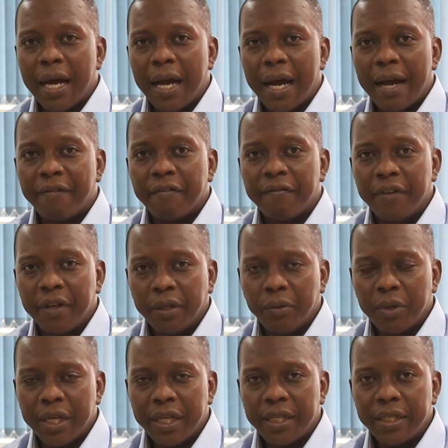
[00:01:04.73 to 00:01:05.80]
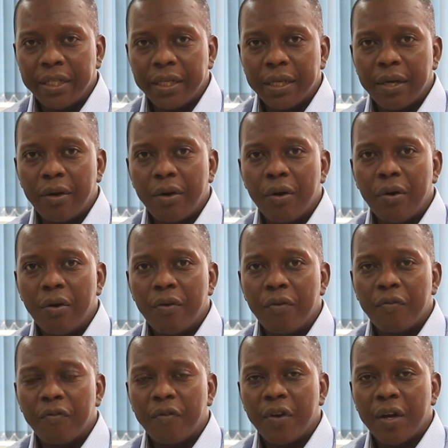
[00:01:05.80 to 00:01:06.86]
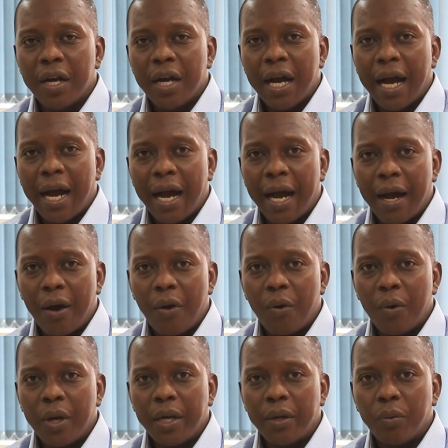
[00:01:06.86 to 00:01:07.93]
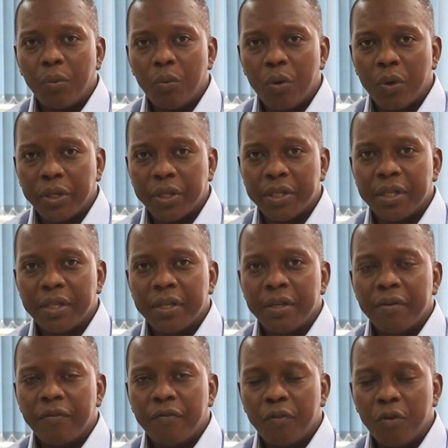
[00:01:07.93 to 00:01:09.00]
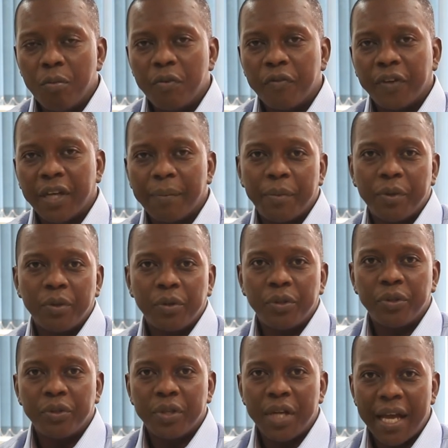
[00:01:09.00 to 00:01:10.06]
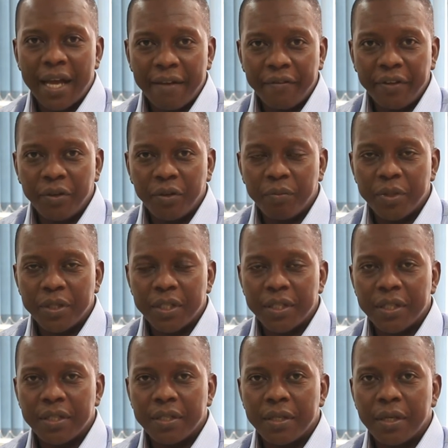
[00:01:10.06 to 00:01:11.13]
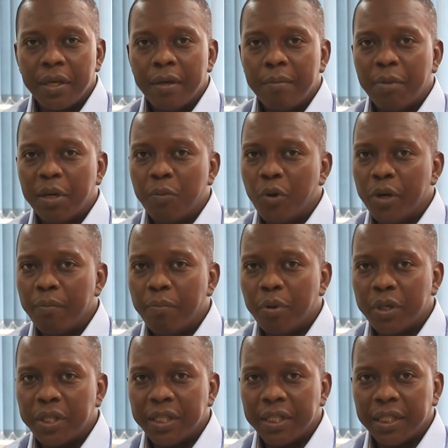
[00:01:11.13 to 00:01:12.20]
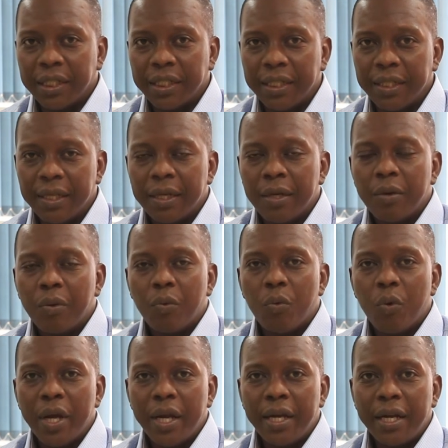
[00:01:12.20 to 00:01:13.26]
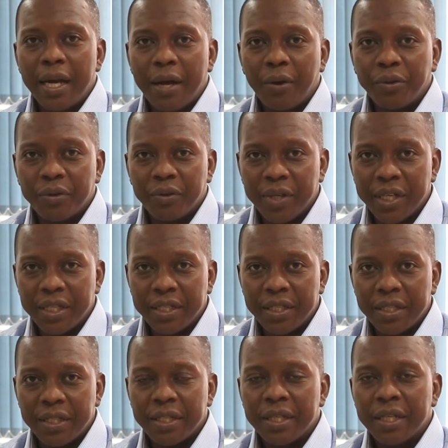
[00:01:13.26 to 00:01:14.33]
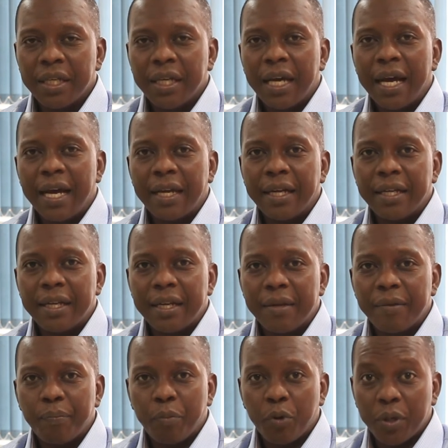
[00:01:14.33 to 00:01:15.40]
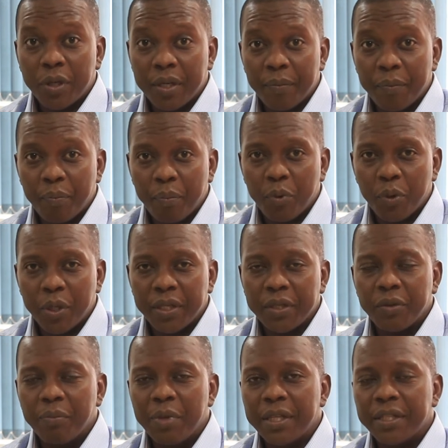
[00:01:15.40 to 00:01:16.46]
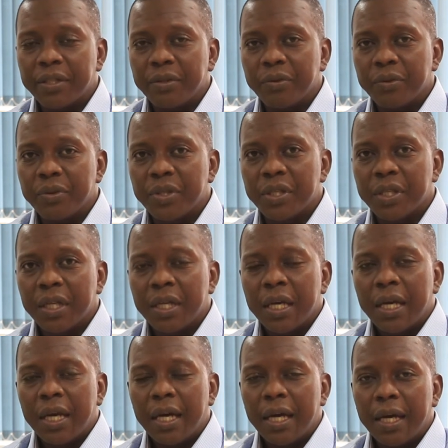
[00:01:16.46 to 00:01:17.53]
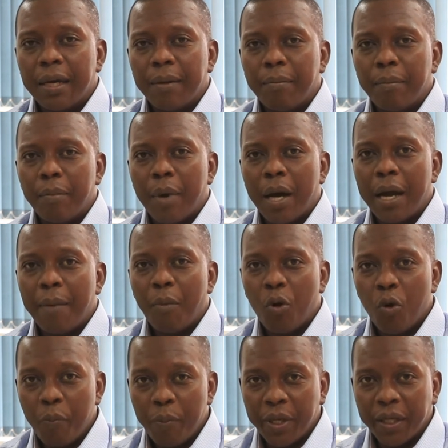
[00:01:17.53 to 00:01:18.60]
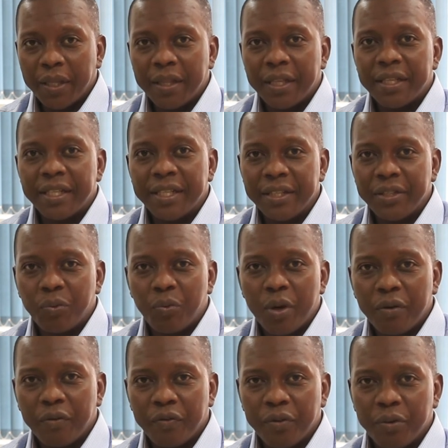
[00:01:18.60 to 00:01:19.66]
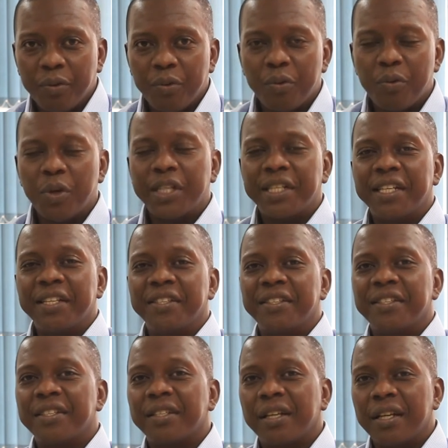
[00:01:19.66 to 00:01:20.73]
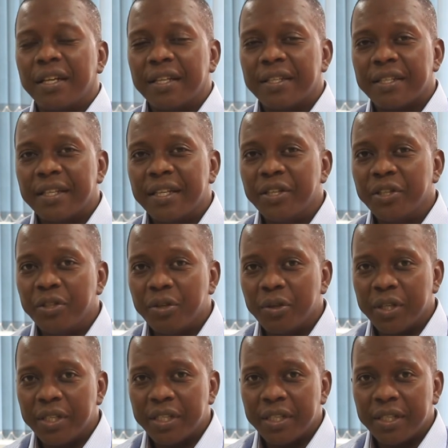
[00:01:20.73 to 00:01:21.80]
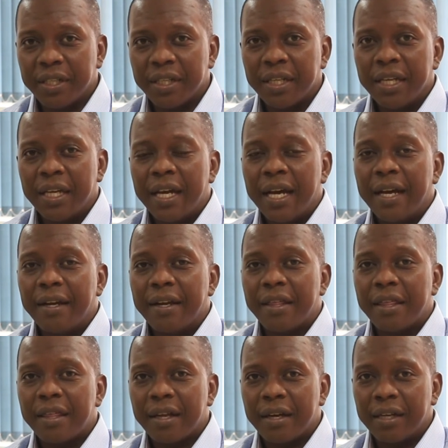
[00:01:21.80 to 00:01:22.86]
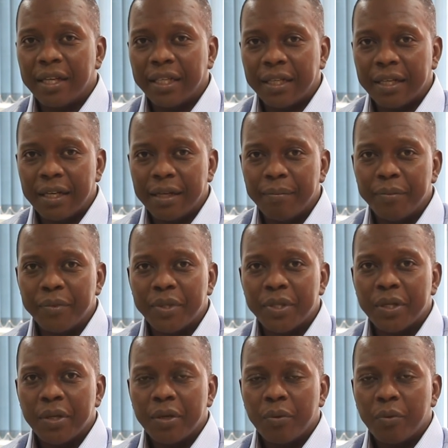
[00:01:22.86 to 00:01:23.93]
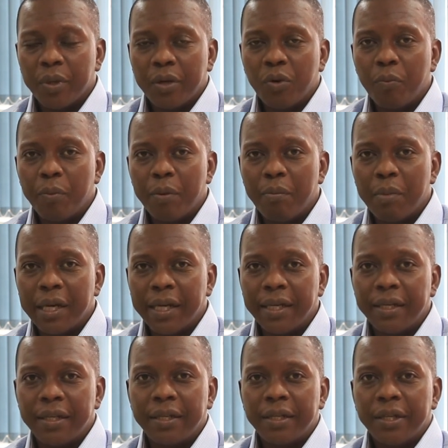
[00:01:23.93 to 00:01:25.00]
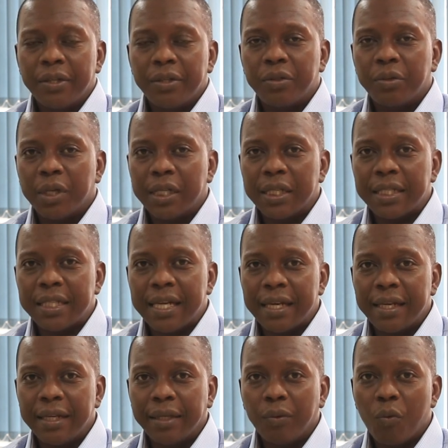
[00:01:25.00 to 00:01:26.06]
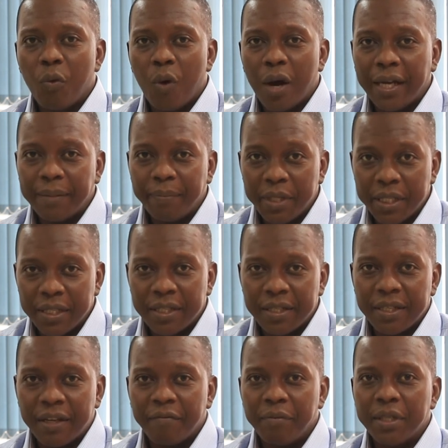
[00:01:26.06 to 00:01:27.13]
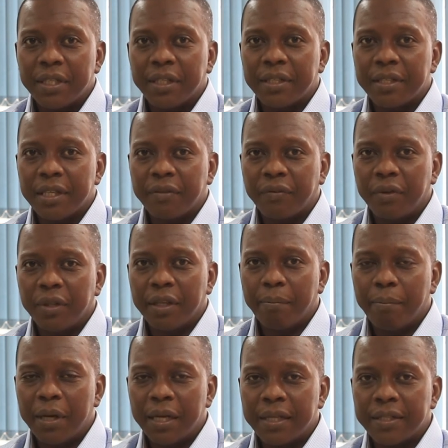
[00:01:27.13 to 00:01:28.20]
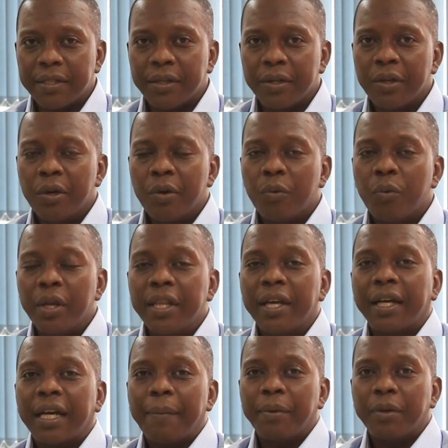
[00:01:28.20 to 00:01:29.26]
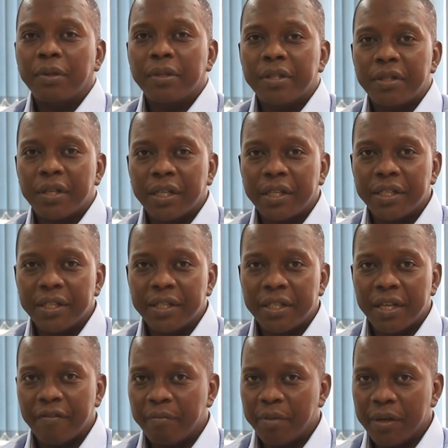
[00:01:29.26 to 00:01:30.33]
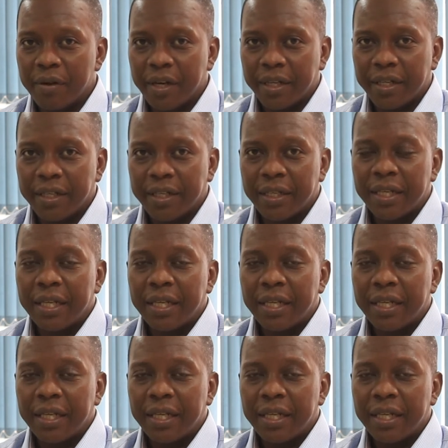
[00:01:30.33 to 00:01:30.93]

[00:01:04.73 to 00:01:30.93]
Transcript: have a very good idea of how and what form of capital you should have in your businesses, but more importantly, when and how to raise it and put it to best use. I'm hoping that each one of you who attends this class enjoys it and thoroughly comes with an open mind to understanding why businesses have been successful in the past when their capital structures have been right.